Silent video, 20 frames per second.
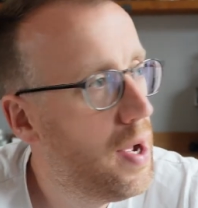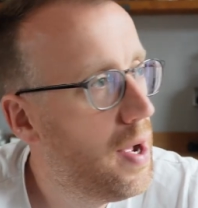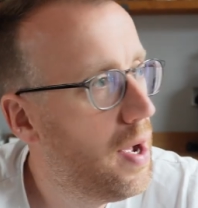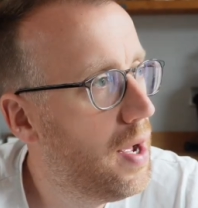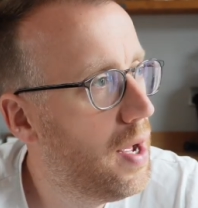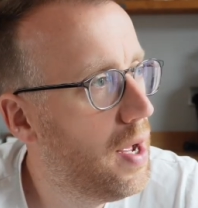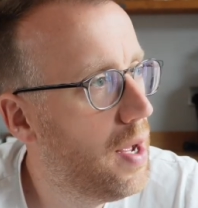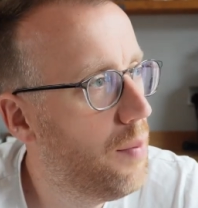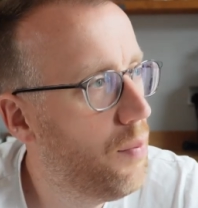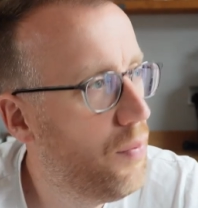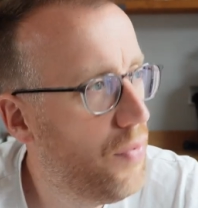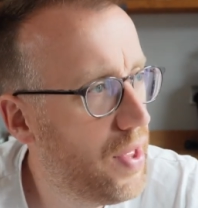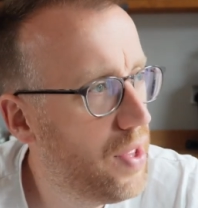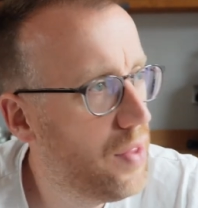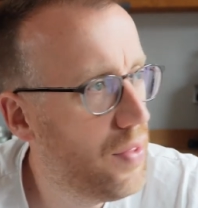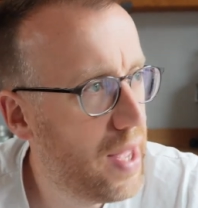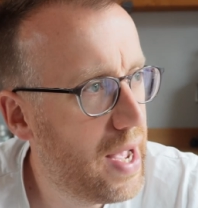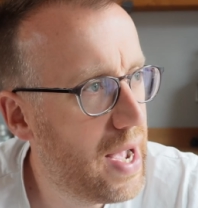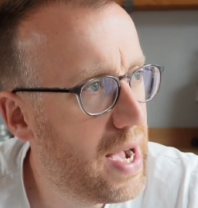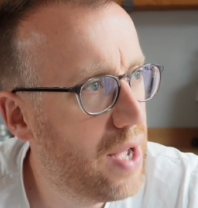
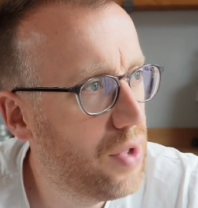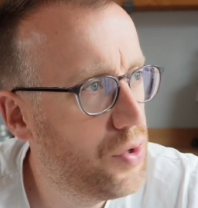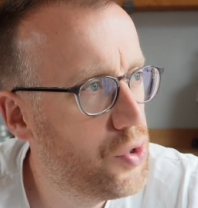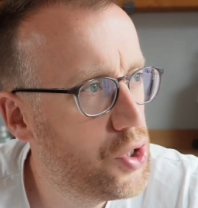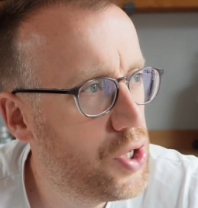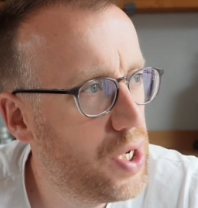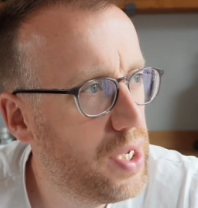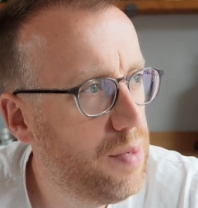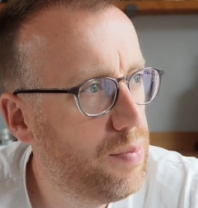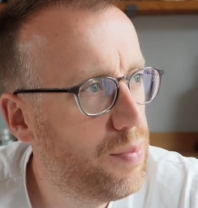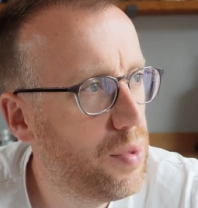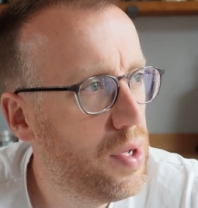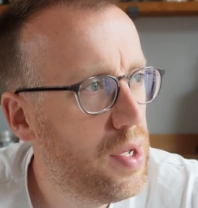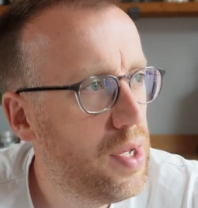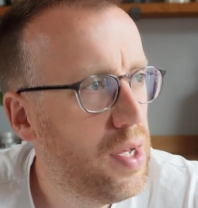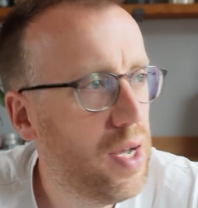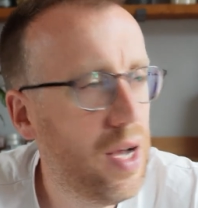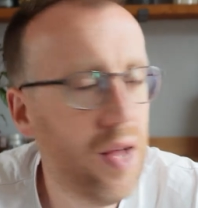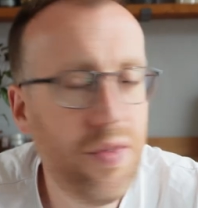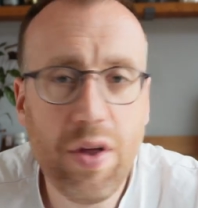They are cheap.
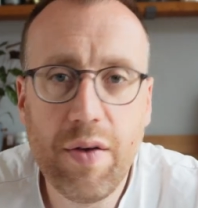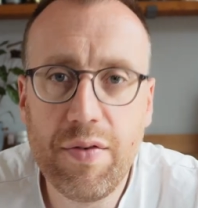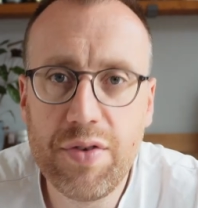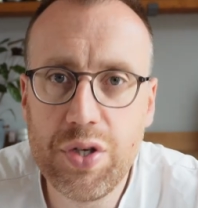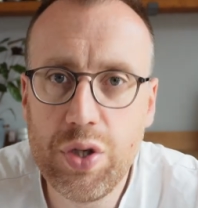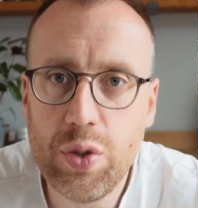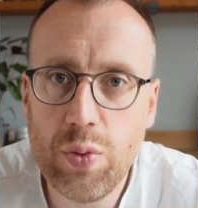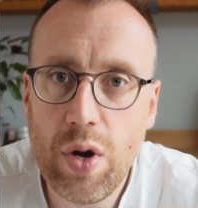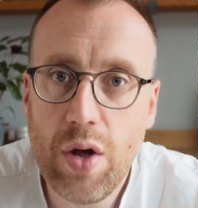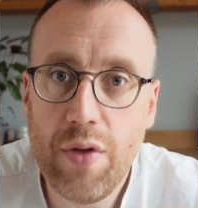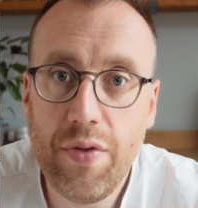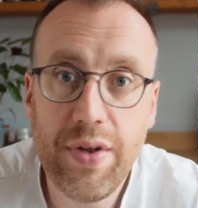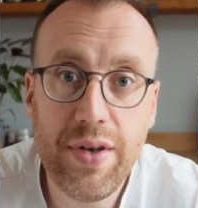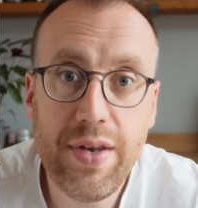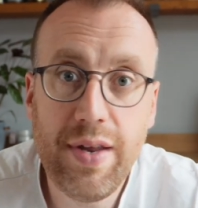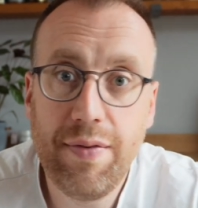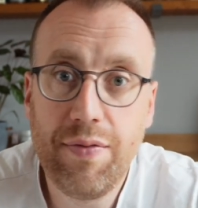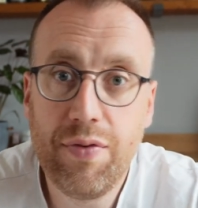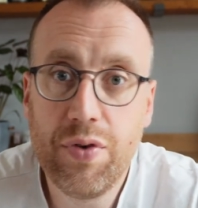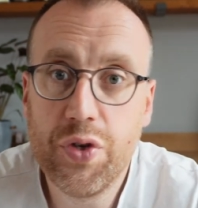And they obviously do all the
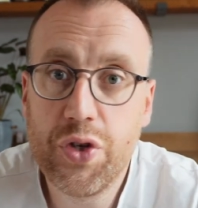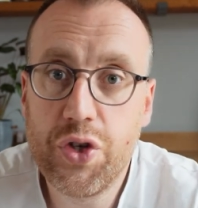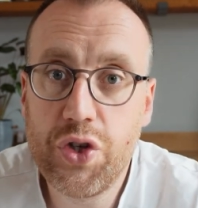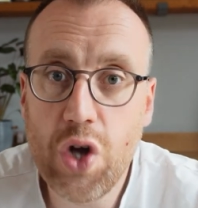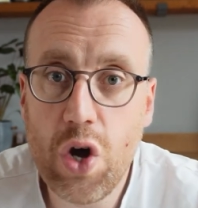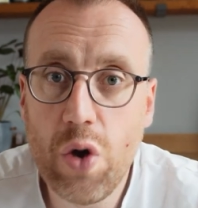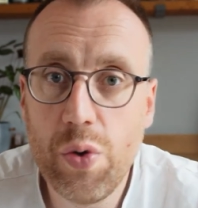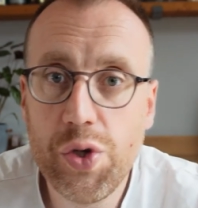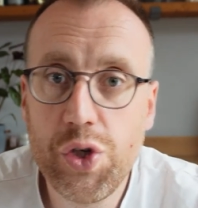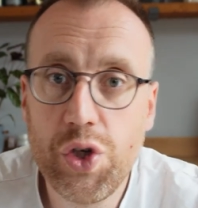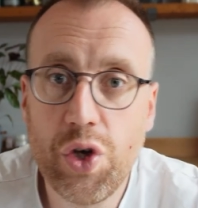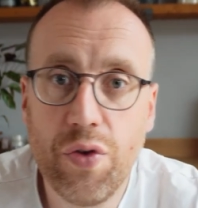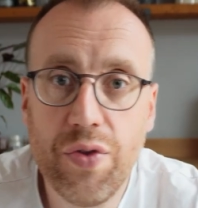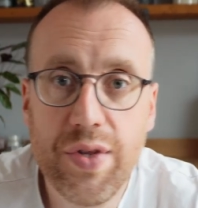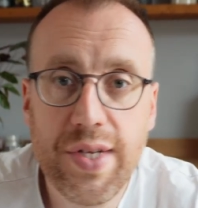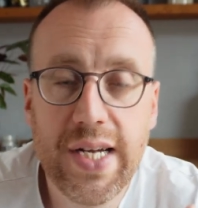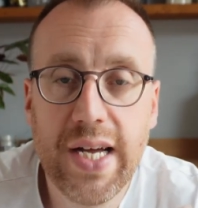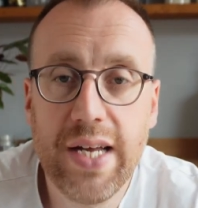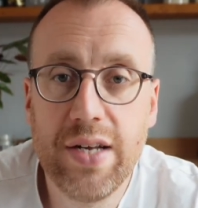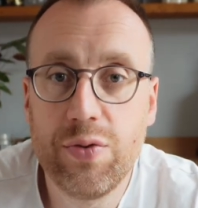different storage
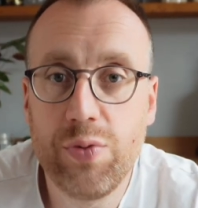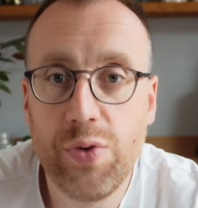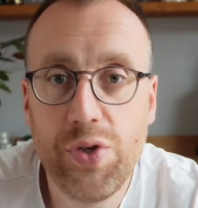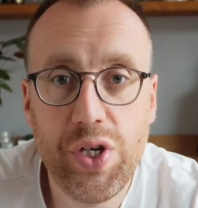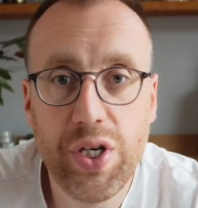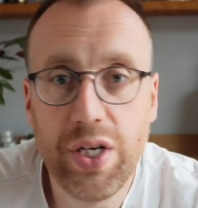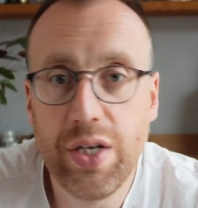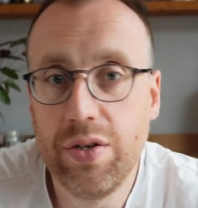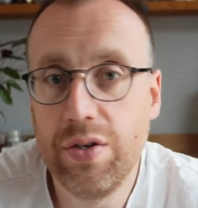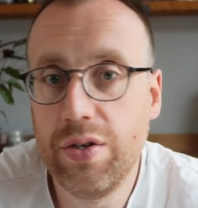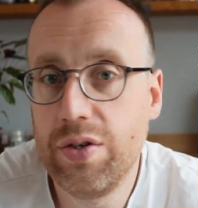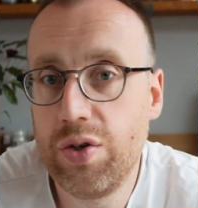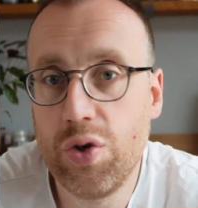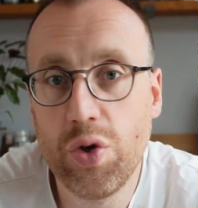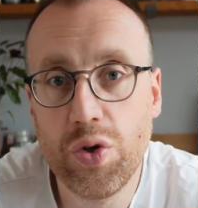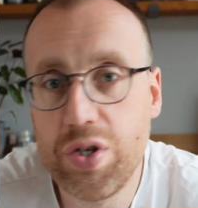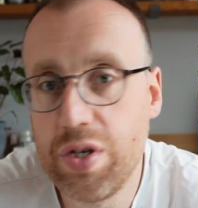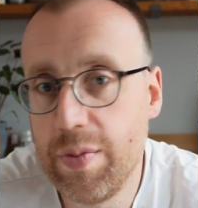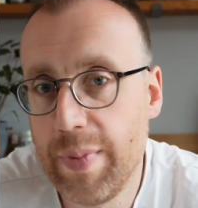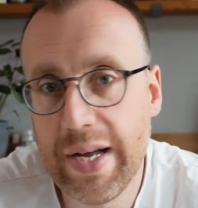containers which you can
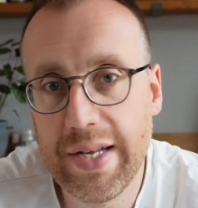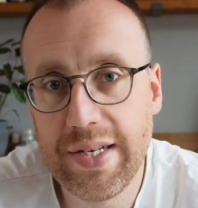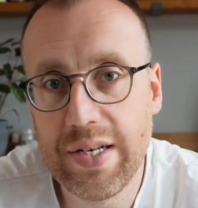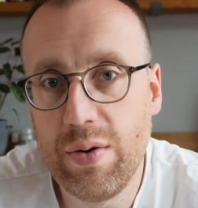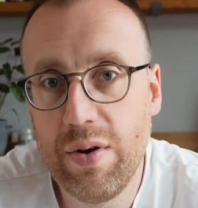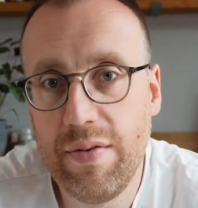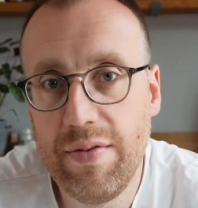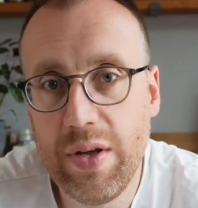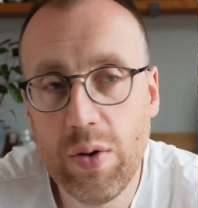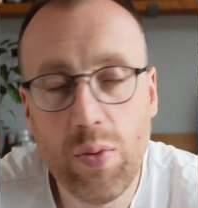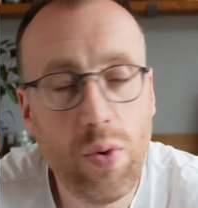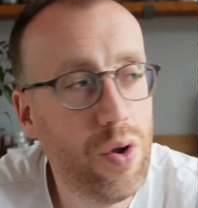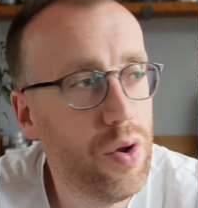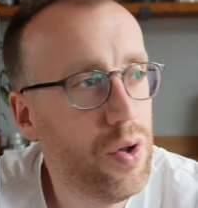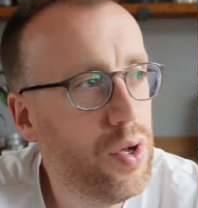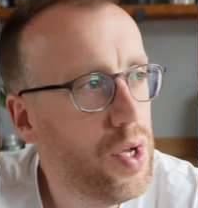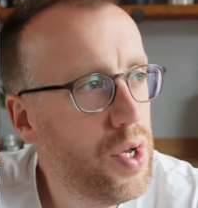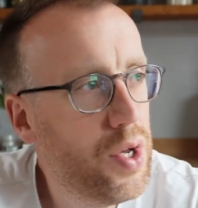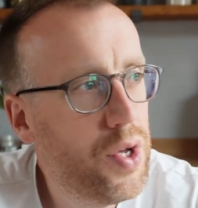customise however you want.